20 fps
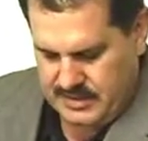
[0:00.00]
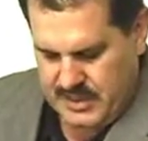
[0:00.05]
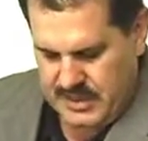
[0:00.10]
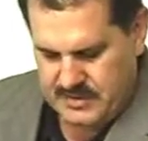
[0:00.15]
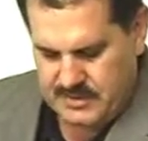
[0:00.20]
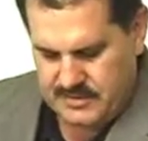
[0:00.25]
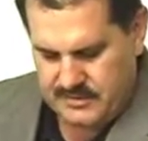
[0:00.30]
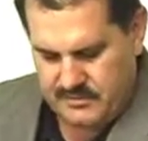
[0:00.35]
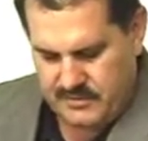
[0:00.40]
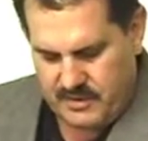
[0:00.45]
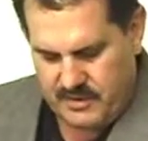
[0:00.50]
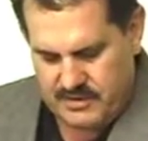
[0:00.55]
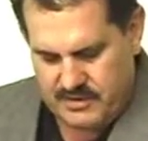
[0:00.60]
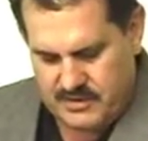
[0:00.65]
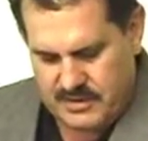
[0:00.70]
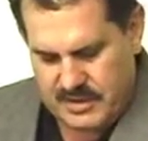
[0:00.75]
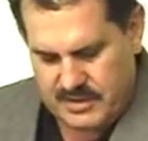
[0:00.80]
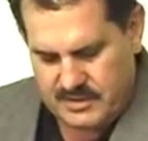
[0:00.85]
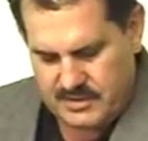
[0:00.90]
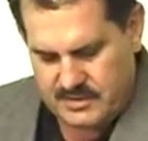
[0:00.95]
says, verse
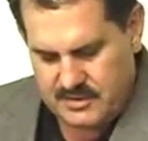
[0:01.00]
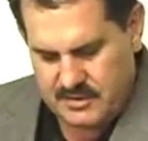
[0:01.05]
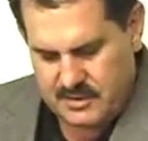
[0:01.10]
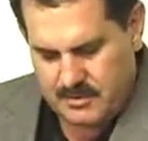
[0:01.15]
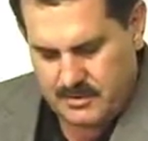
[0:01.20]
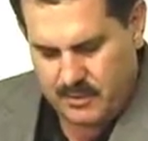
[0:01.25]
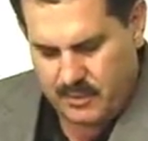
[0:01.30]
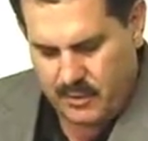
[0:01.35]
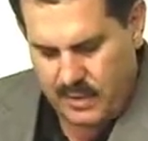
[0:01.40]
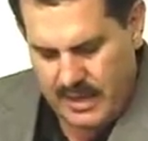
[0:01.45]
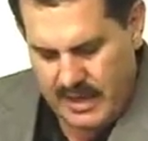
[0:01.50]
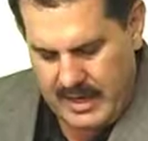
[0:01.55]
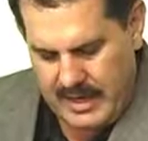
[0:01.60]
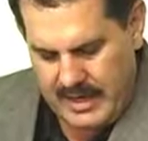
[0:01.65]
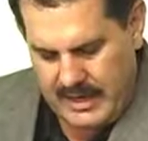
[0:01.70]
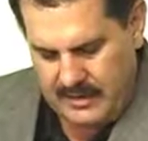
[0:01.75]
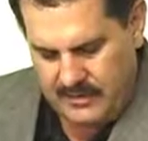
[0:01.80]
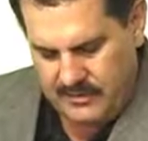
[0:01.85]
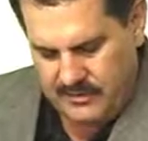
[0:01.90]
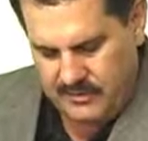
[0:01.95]
6, to the
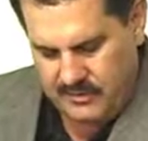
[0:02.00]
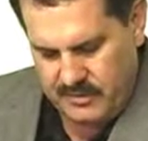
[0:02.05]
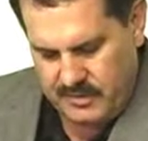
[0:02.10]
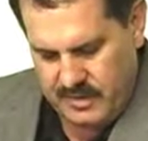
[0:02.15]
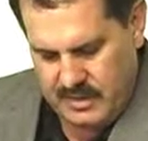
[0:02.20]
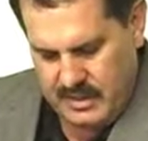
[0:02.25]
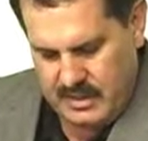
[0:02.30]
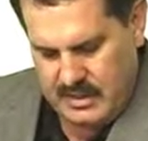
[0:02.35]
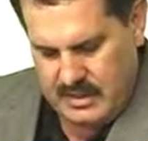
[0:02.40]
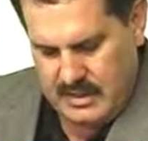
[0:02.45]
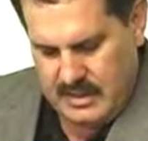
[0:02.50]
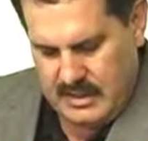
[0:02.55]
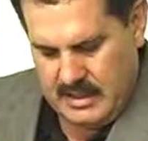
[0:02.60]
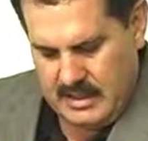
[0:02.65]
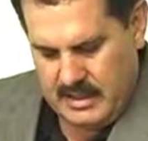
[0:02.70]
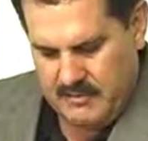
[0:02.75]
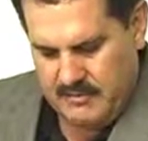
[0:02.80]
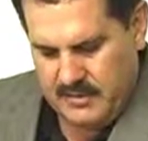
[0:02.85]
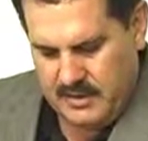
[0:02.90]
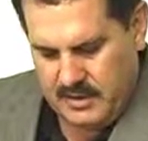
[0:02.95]
praise
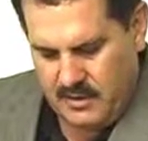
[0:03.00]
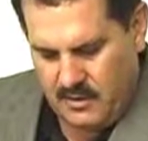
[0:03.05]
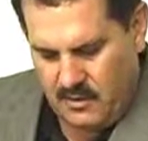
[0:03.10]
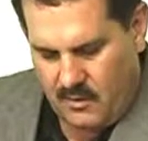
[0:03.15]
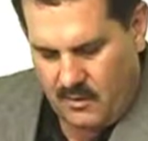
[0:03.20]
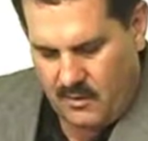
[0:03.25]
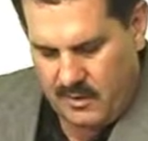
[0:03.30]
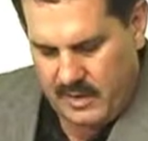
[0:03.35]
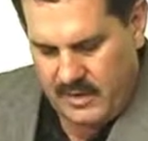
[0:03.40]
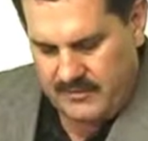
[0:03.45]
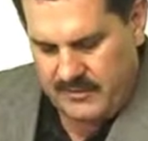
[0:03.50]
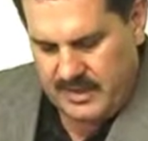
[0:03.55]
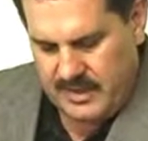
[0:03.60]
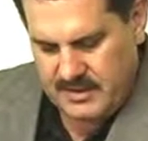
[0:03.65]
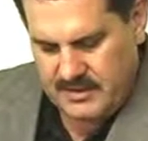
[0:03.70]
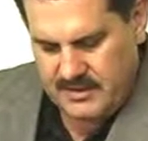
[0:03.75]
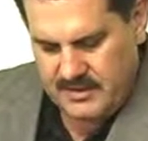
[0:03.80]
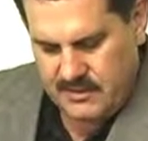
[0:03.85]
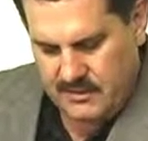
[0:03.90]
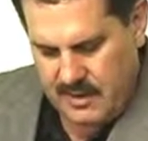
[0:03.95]
of the glory of
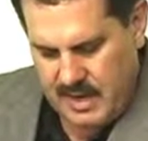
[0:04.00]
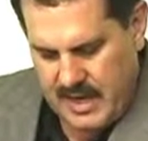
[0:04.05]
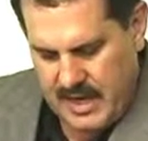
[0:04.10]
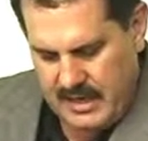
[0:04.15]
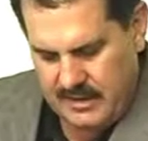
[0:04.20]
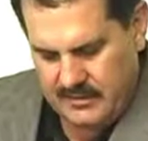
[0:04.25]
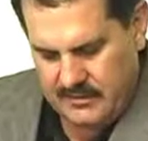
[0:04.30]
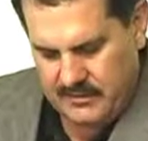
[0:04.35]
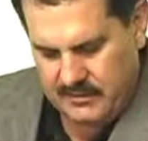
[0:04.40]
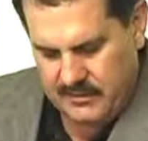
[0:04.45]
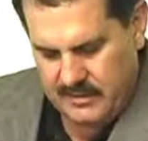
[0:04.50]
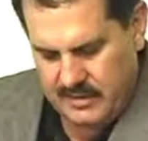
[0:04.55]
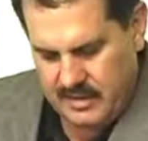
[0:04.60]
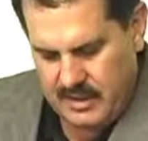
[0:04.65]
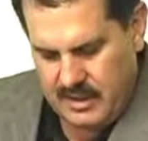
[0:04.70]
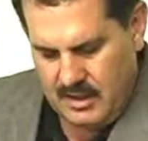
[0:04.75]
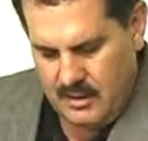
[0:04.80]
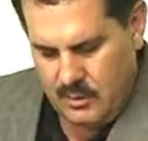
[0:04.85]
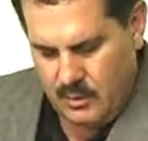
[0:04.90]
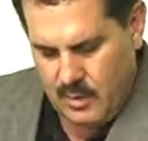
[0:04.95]
his grace,
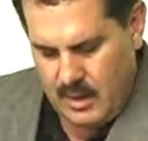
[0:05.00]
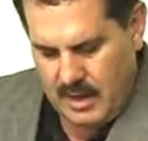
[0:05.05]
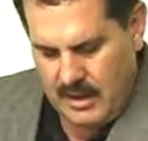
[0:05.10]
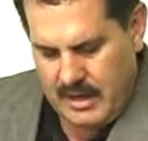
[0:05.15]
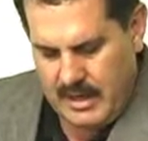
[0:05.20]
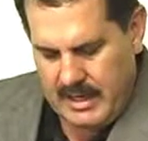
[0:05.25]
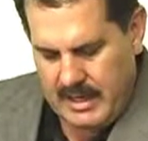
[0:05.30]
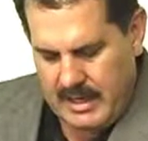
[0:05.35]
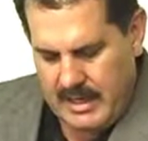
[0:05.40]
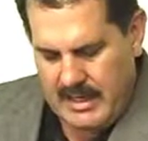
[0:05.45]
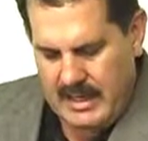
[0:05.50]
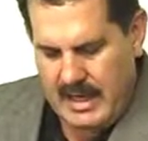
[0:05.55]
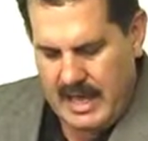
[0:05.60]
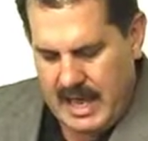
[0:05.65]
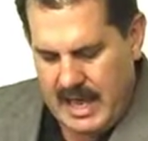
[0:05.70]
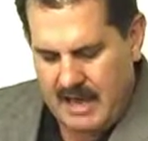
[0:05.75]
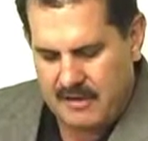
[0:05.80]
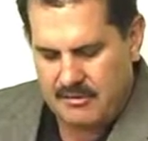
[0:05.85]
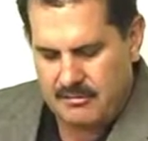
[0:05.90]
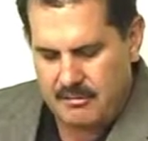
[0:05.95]
wherein he
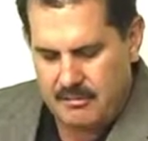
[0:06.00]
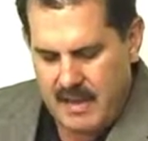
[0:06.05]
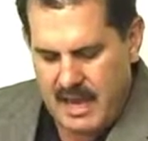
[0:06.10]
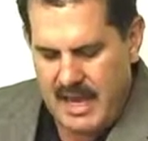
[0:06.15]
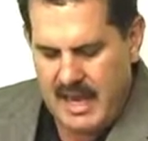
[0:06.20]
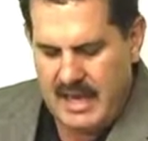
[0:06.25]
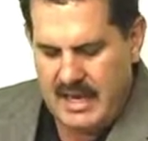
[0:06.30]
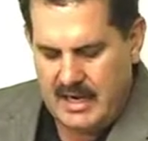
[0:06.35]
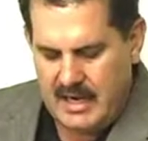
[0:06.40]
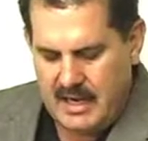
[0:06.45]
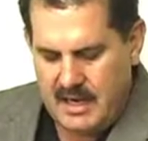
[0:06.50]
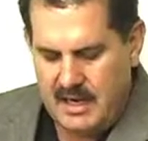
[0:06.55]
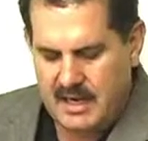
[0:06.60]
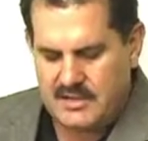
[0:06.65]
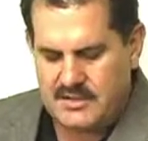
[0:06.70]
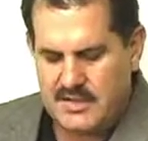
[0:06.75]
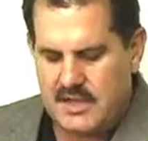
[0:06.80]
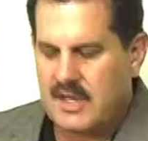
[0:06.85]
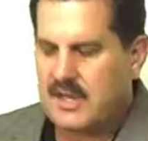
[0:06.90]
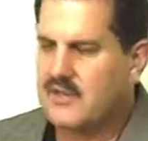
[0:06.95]
hath made
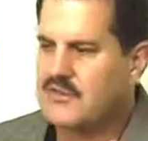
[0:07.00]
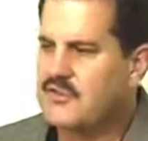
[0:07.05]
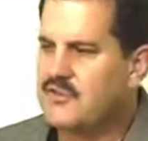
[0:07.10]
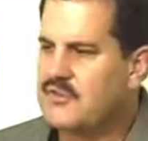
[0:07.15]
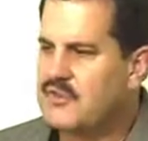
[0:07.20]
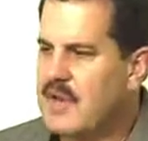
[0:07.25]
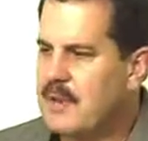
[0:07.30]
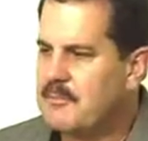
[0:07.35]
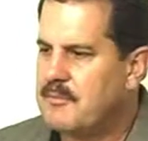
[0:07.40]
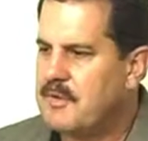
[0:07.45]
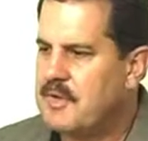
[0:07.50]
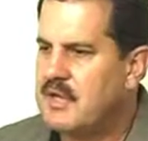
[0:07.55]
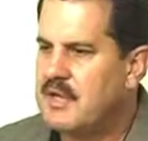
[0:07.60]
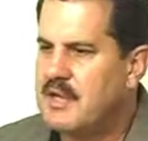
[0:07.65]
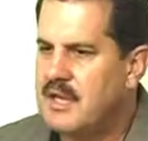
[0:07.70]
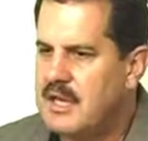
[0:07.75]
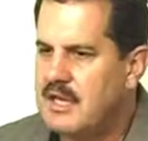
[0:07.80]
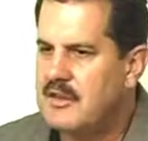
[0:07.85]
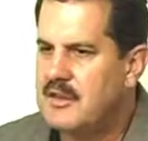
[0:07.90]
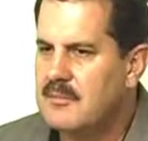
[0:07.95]
us accepted
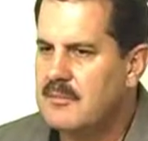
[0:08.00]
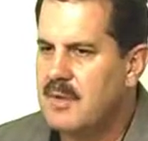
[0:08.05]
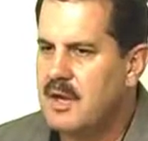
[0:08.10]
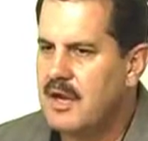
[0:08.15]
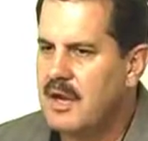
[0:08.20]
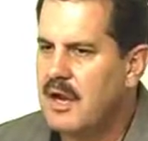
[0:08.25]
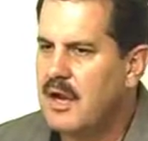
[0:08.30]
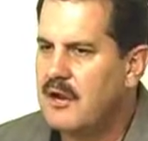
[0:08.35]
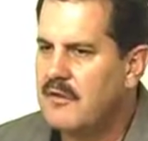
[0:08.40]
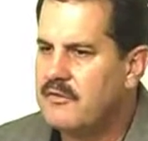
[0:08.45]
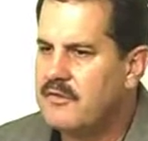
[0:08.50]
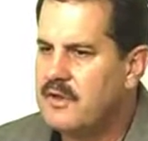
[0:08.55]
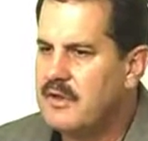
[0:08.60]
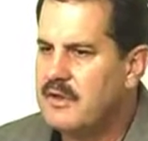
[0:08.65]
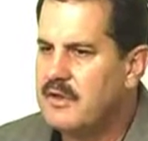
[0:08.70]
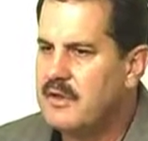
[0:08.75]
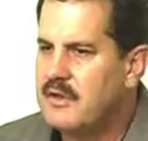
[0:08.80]
in the beloved.